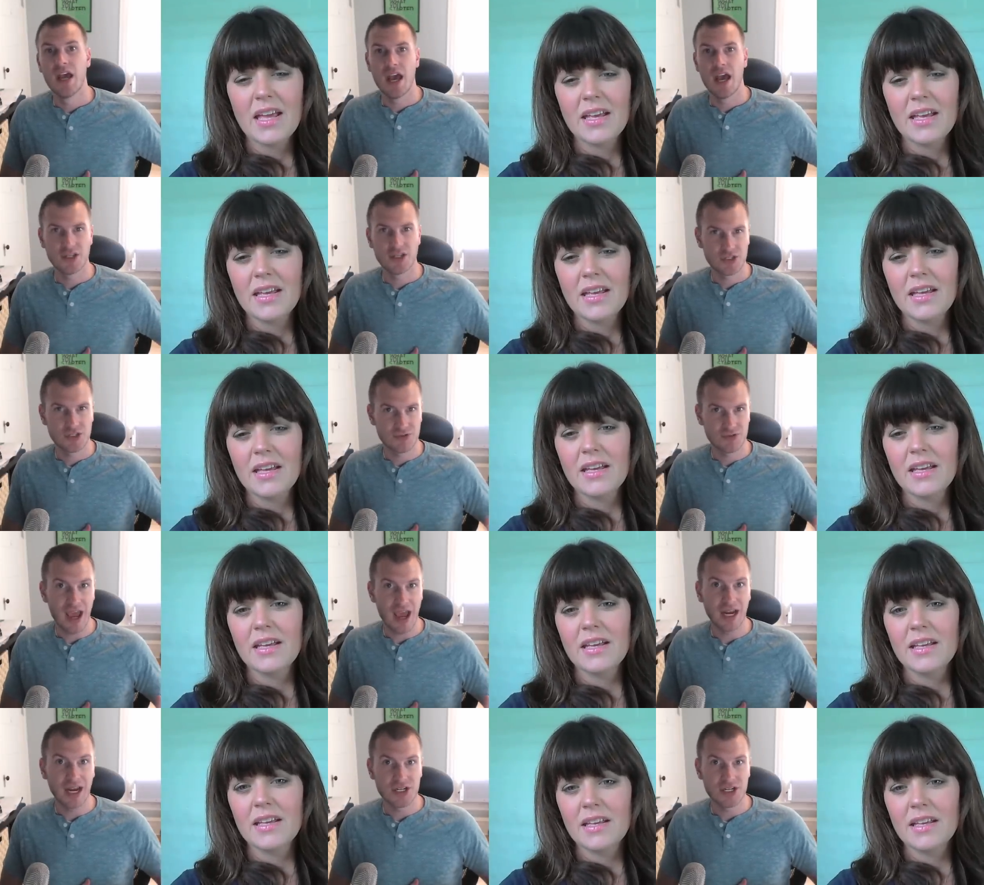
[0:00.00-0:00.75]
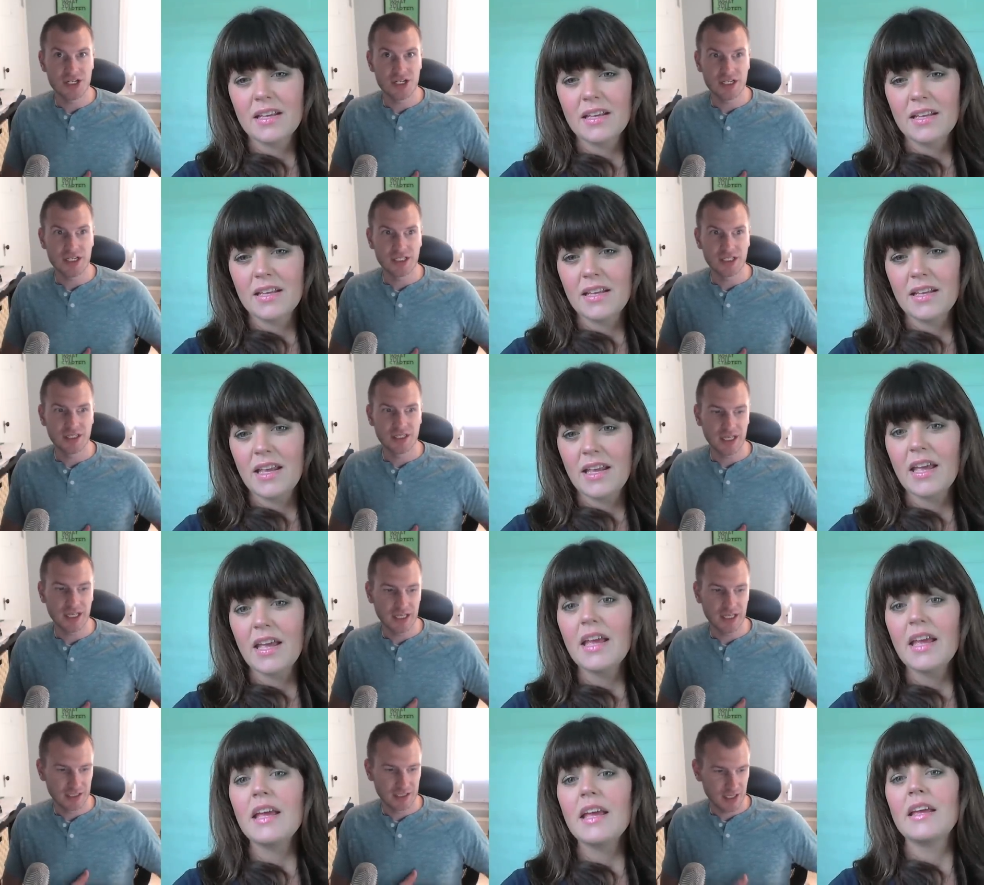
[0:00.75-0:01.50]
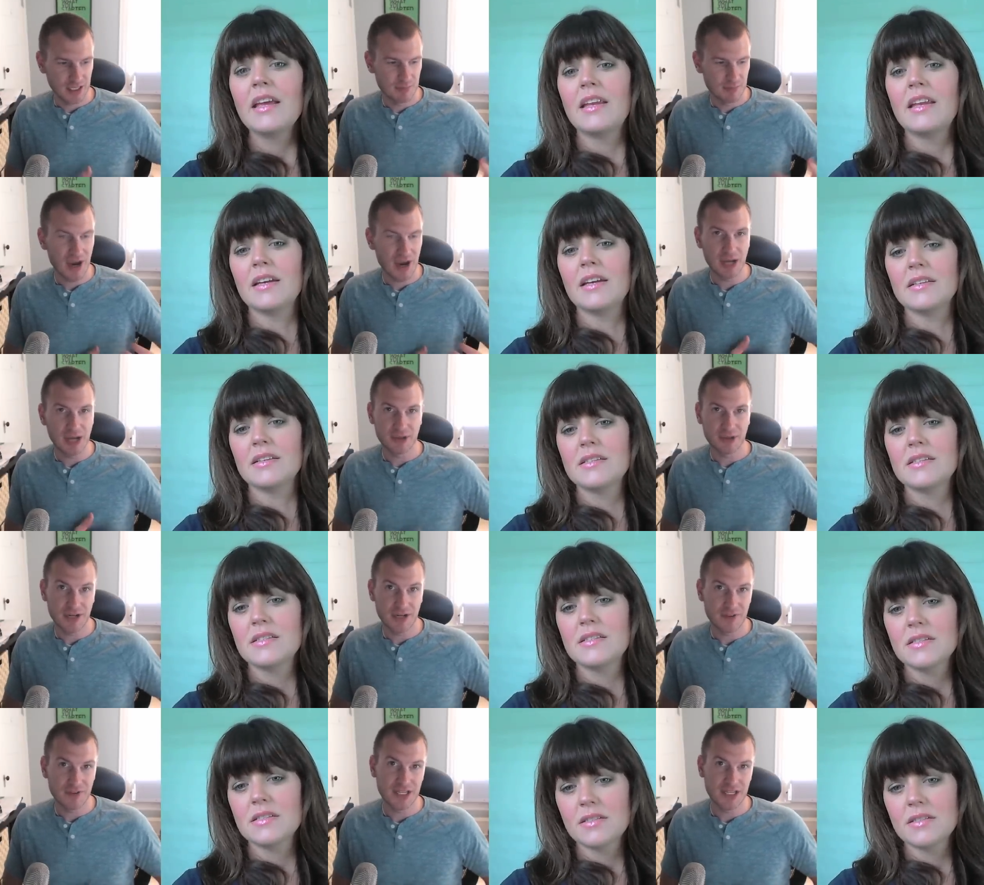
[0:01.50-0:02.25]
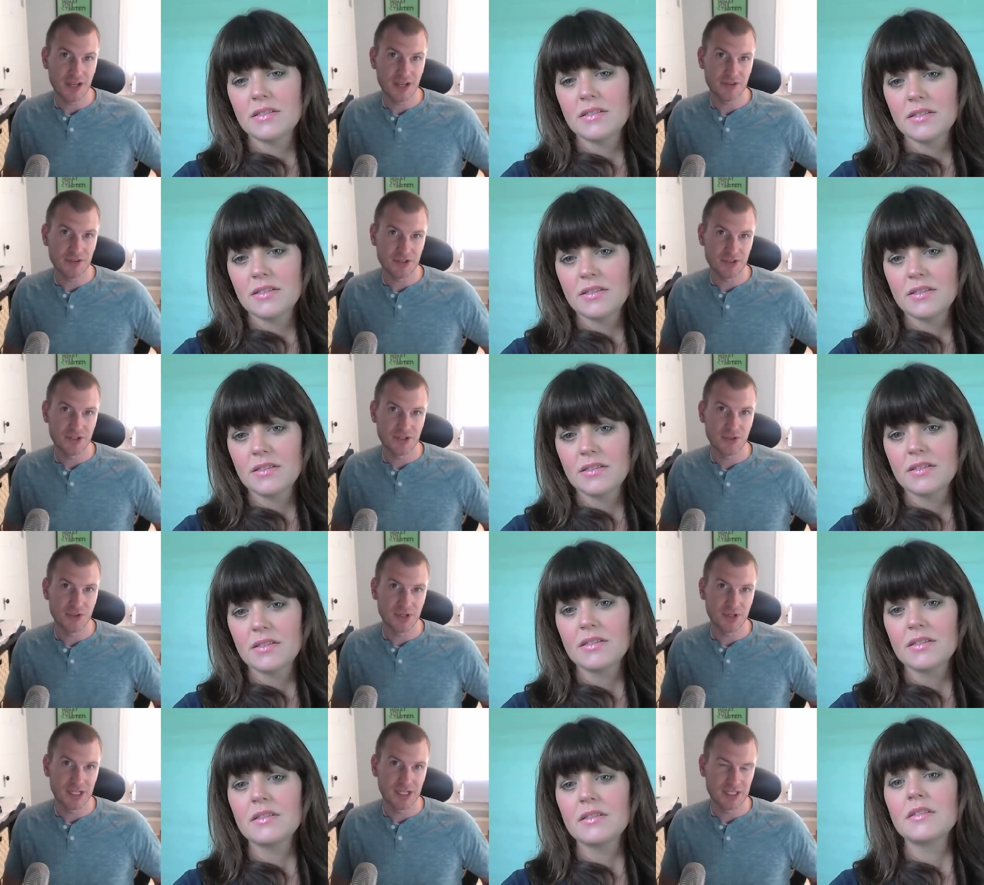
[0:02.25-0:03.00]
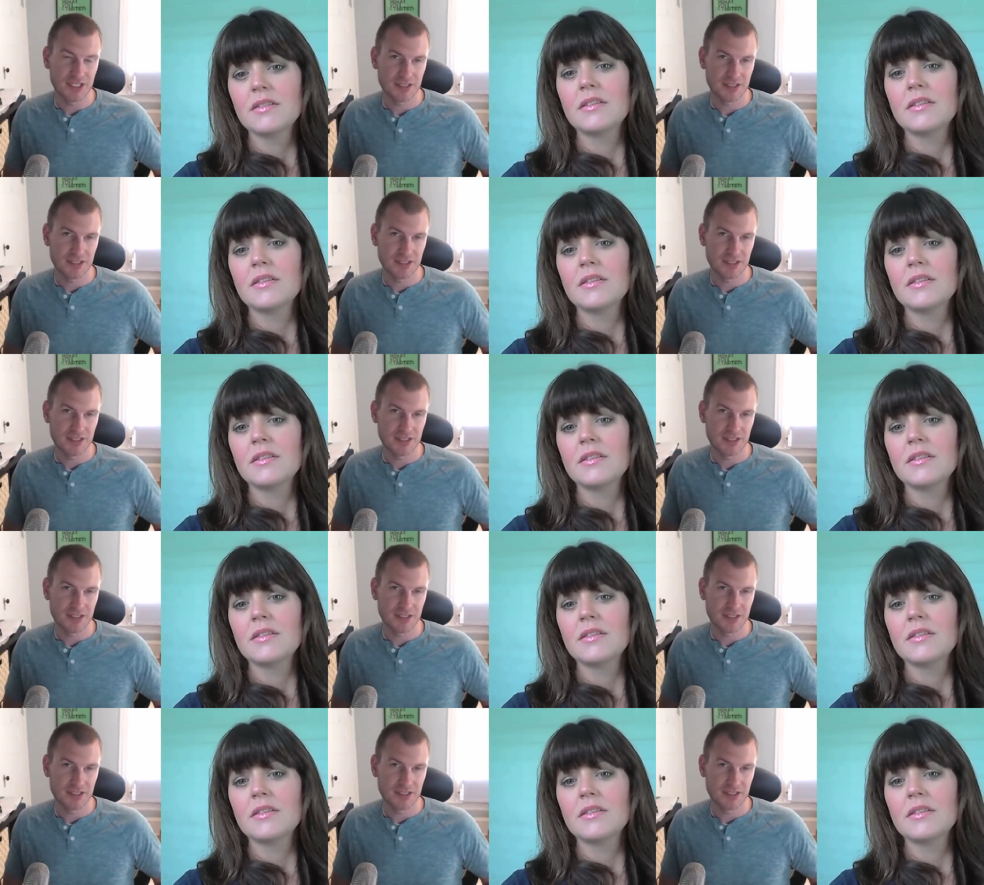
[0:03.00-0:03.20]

Speaker 1: strategy that combined with everything else you're doing is,